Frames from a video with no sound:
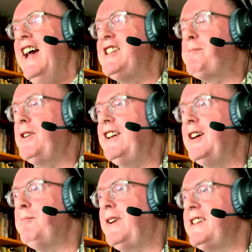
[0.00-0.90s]
it's pretty
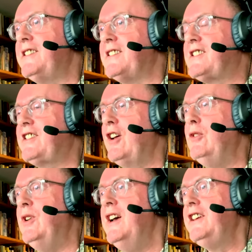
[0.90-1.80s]
unpleasant.
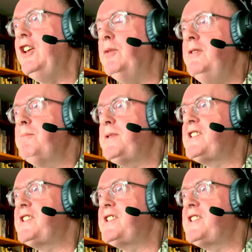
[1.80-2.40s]
So you wouldn't